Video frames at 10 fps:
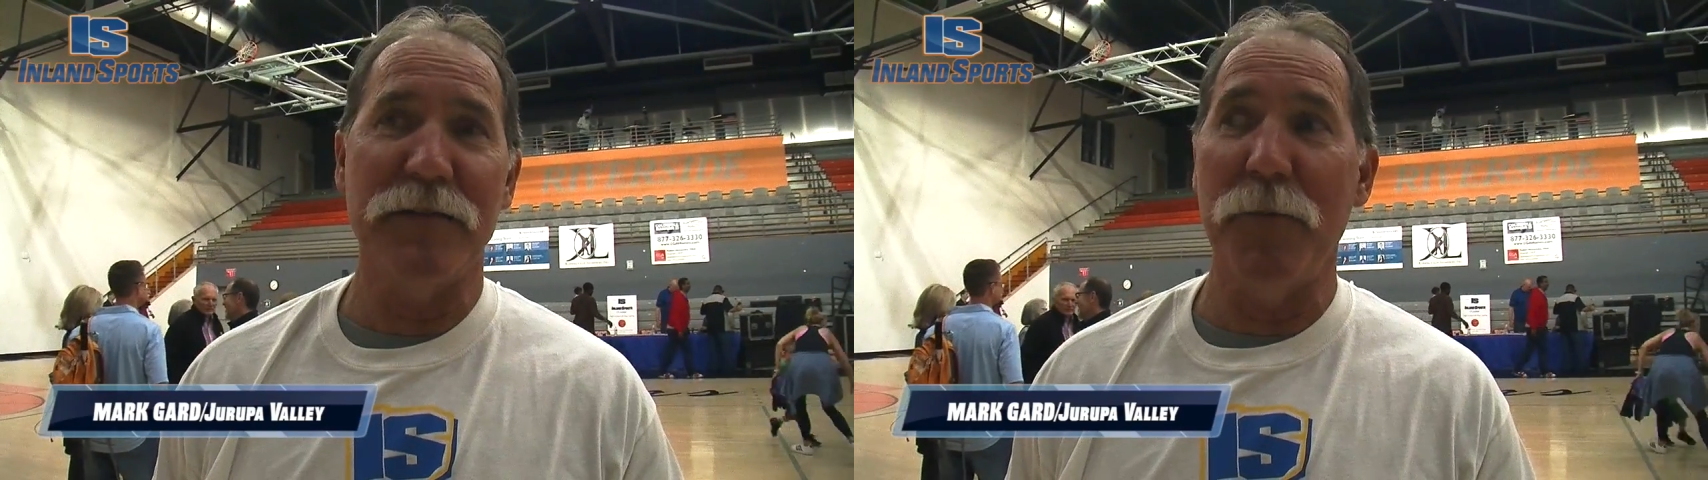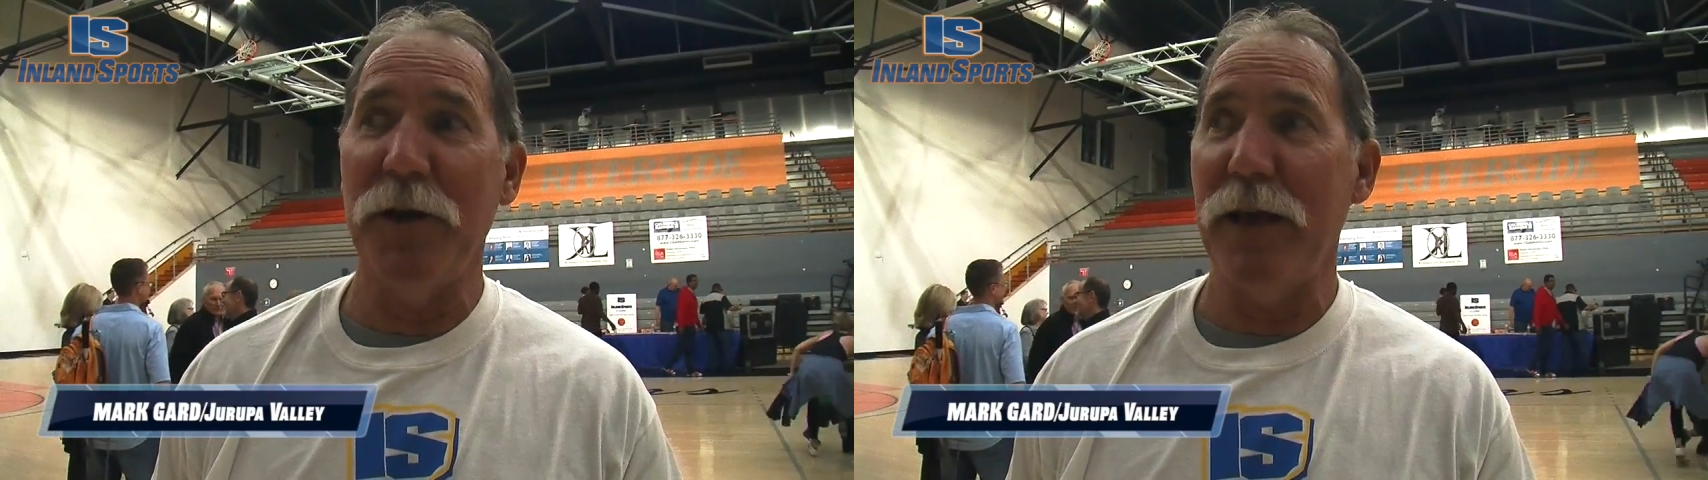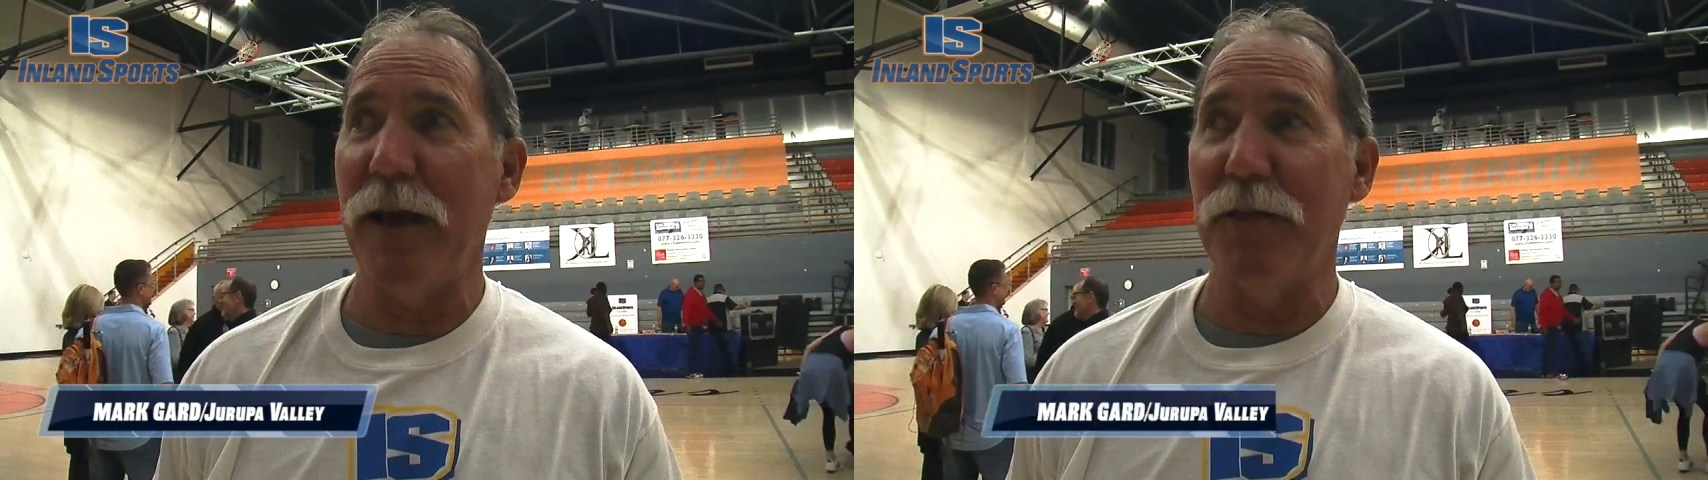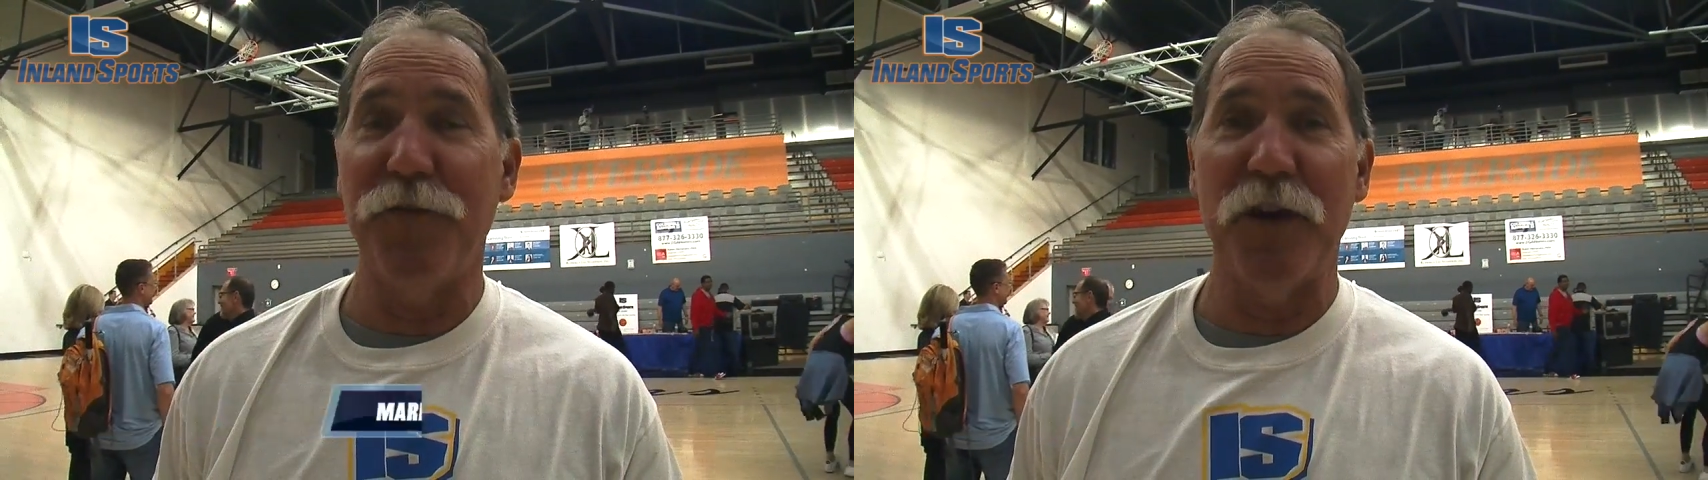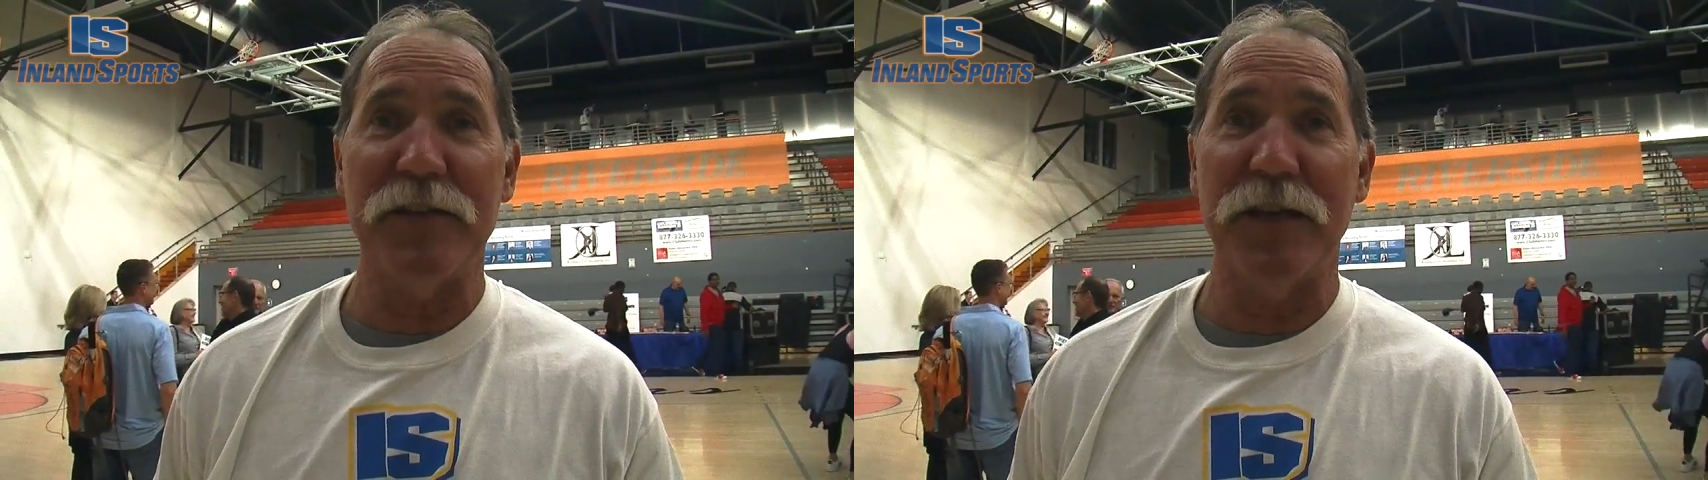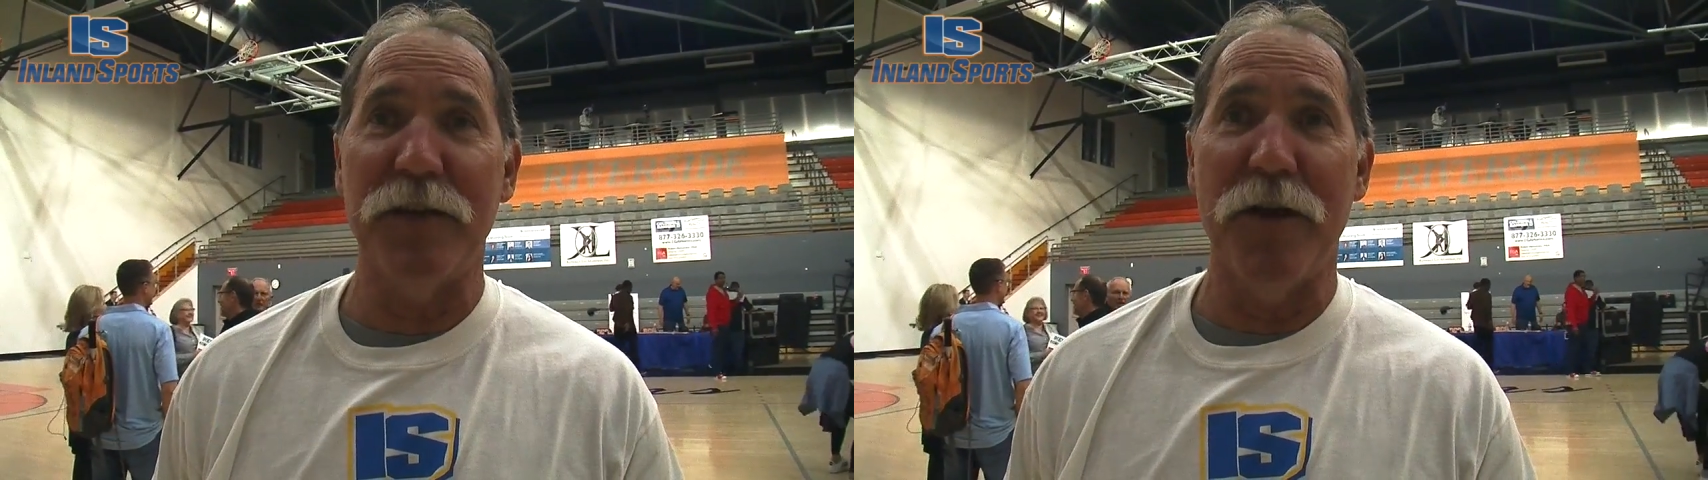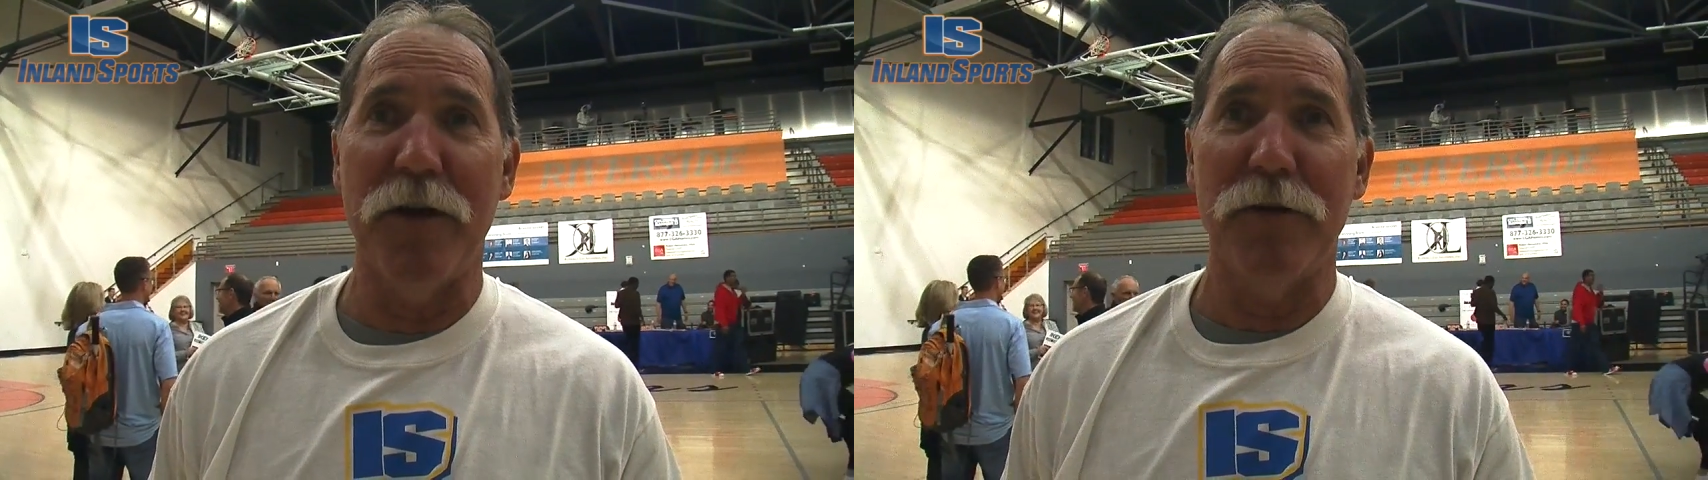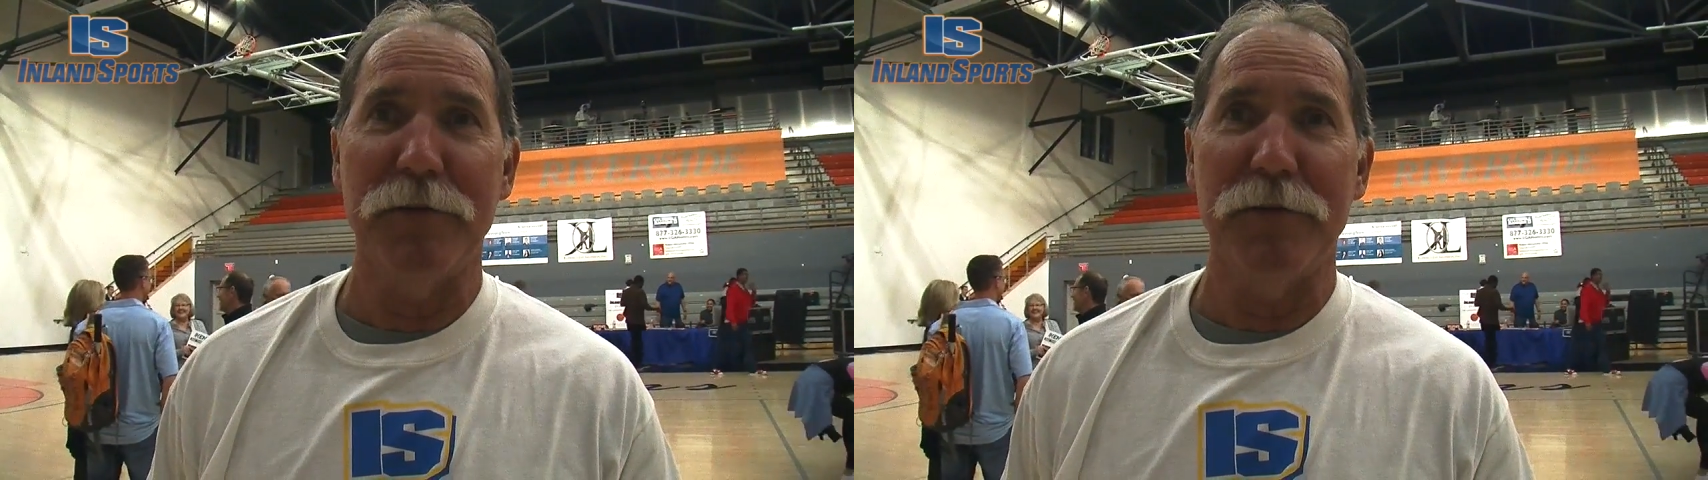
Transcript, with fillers: somebody had the fix in there.